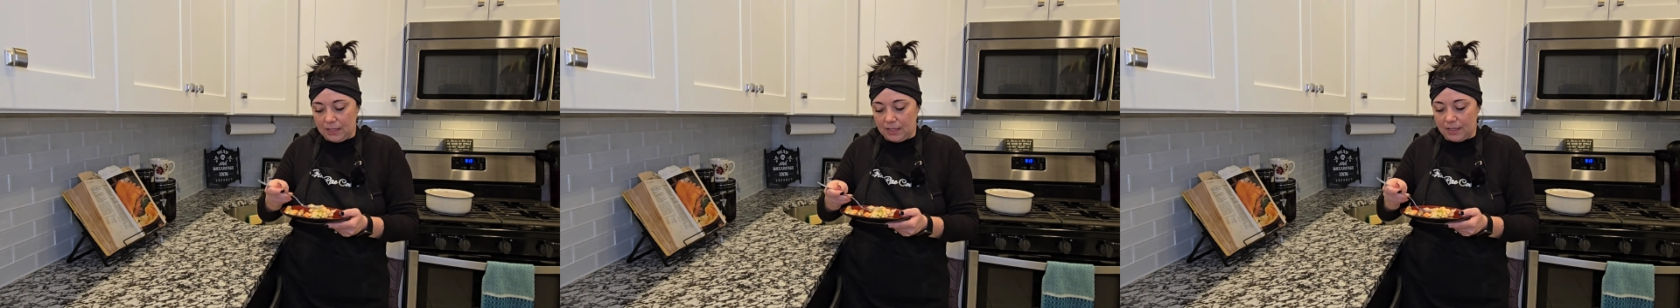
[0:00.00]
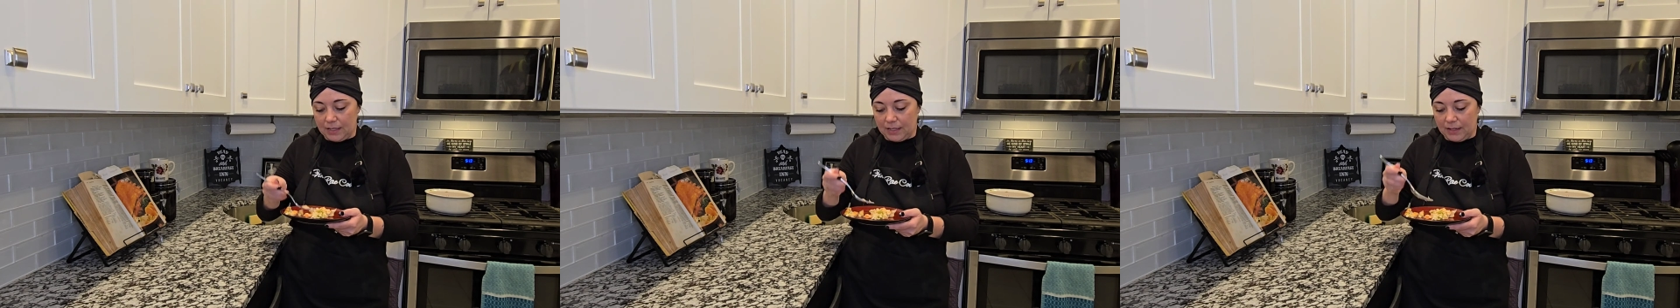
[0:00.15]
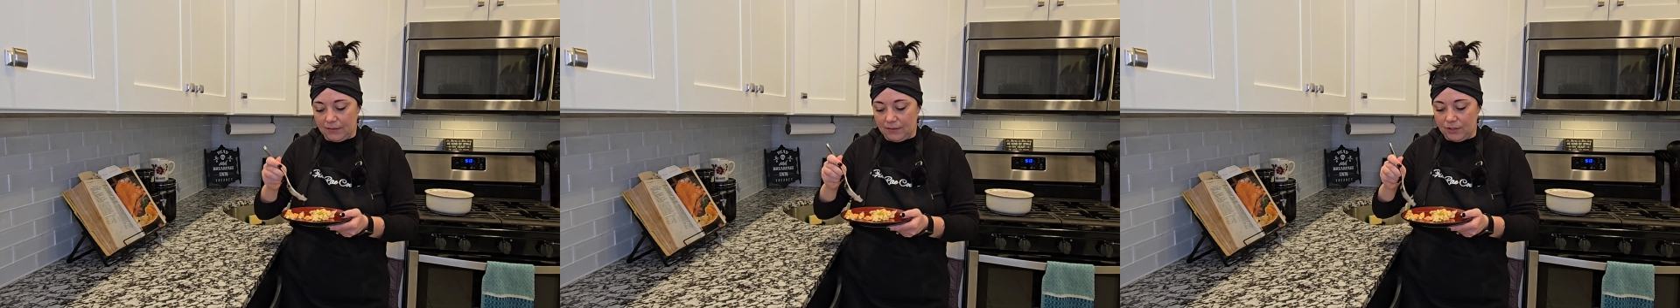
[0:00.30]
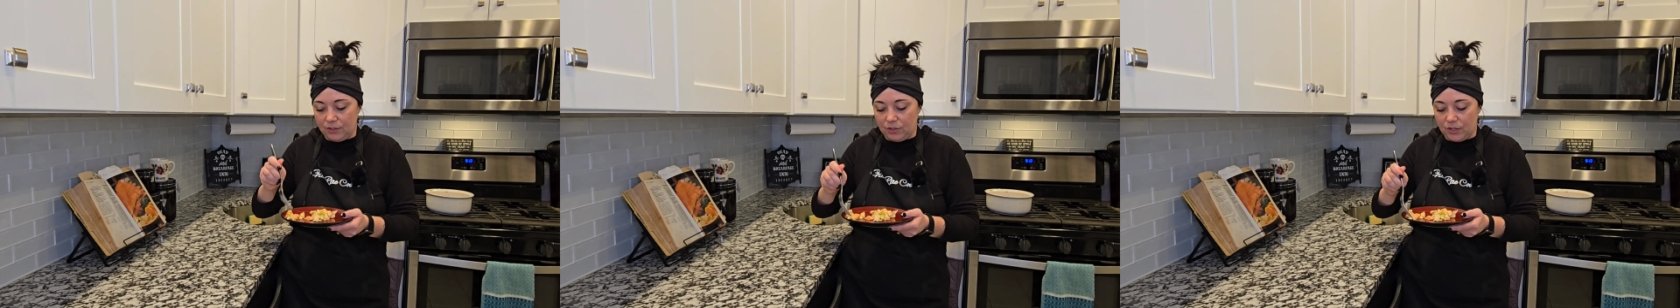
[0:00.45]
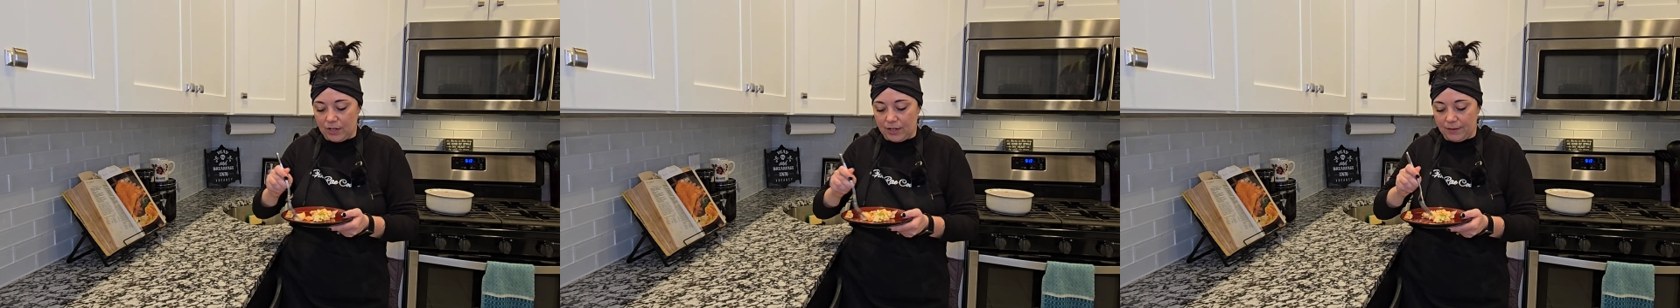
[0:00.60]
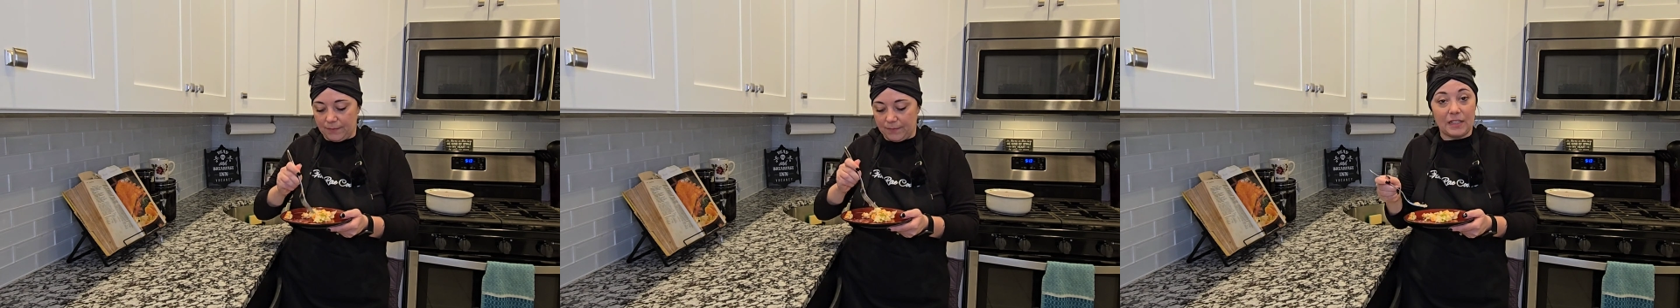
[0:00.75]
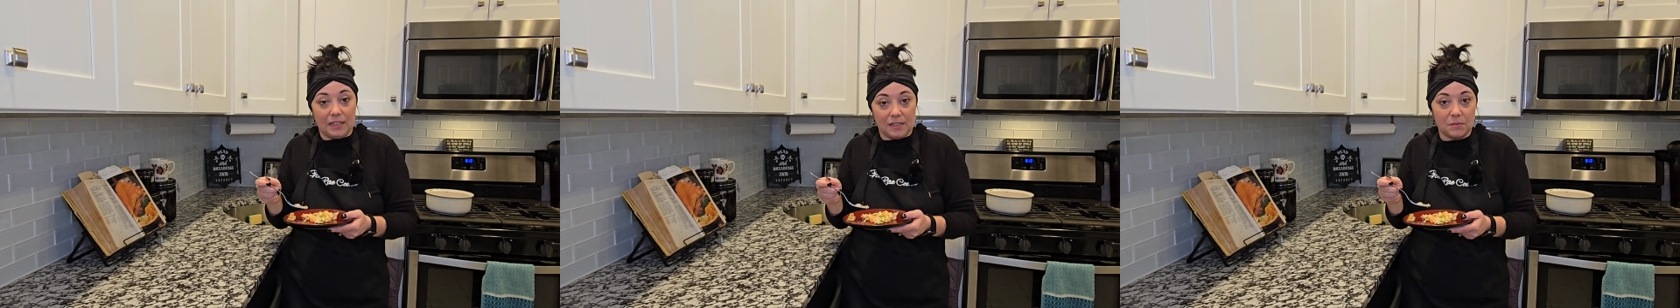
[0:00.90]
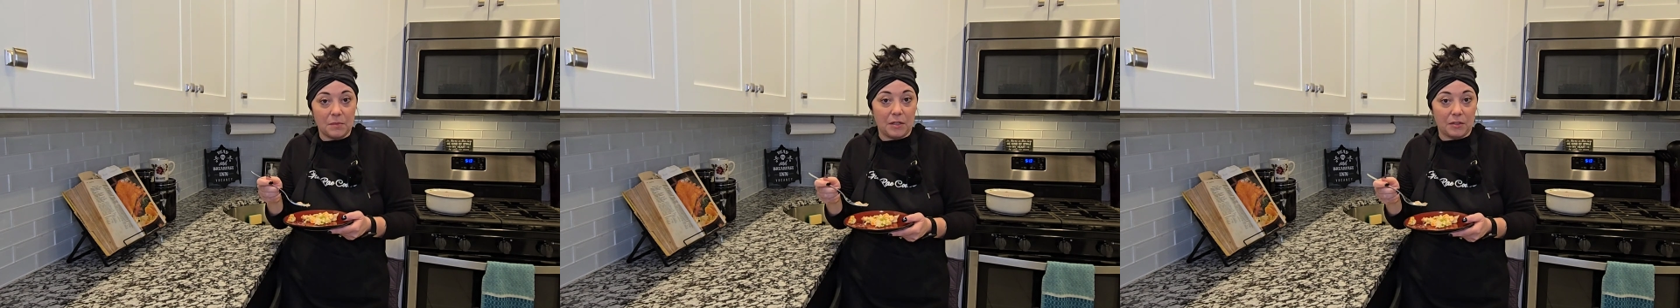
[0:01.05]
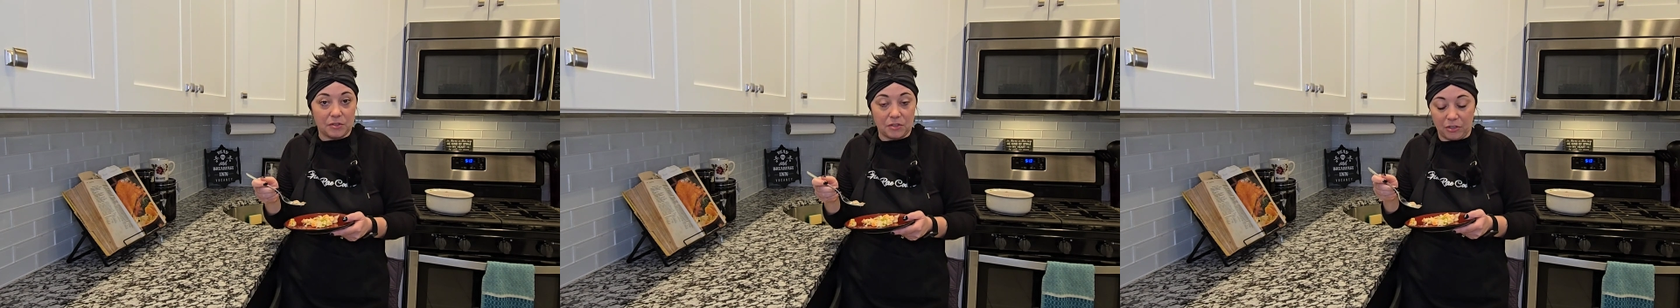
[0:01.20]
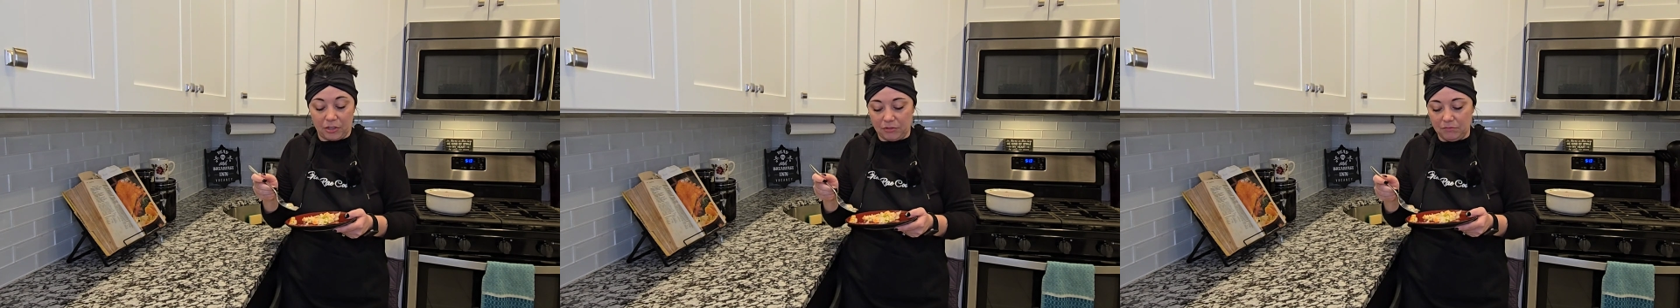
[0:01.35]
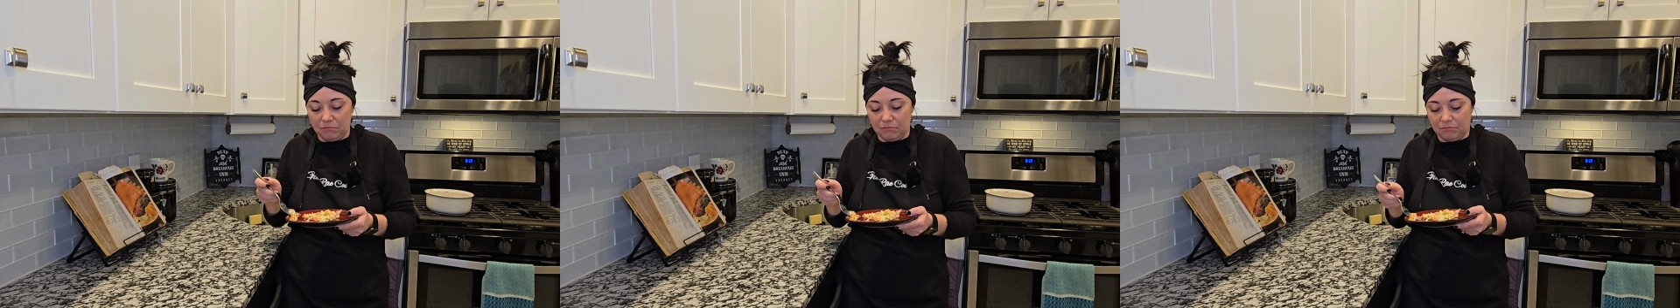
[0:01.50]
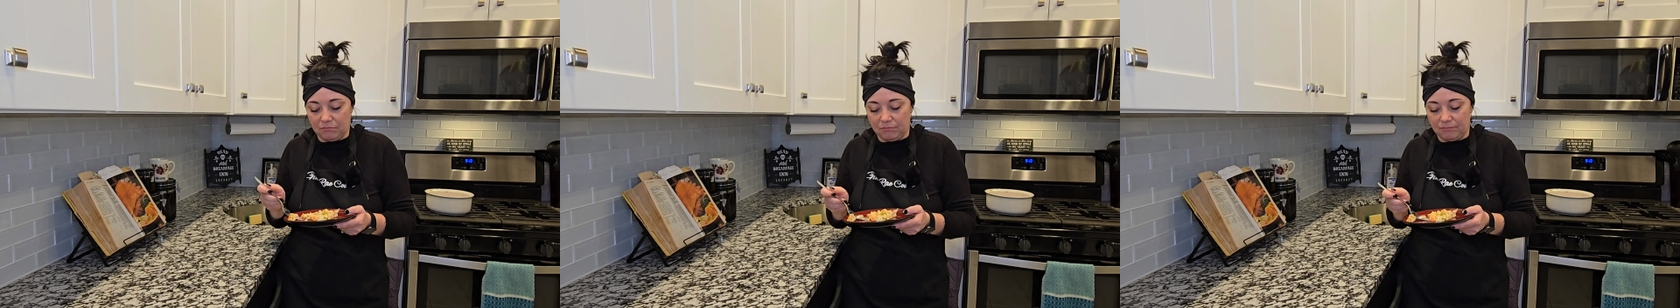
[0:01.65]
and give it a try. It smells good.